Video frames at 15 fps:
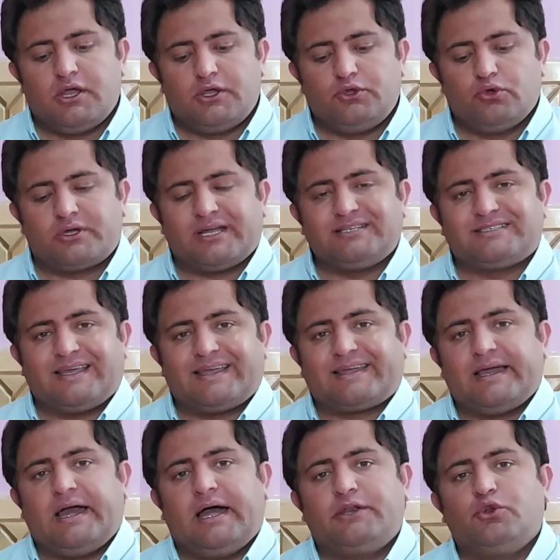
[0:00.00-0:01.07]
You can take
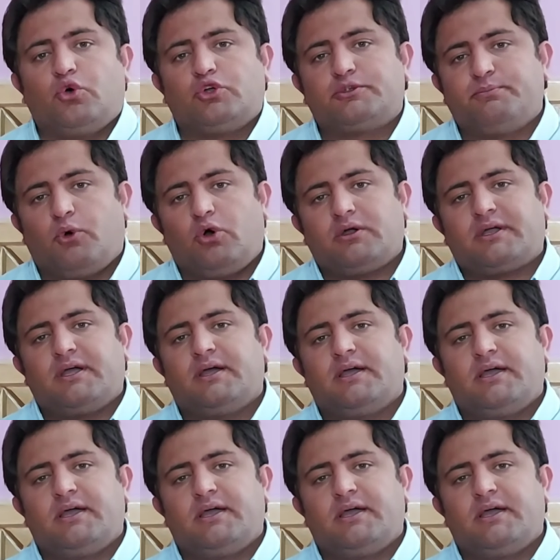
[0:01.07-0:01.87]
a notebook.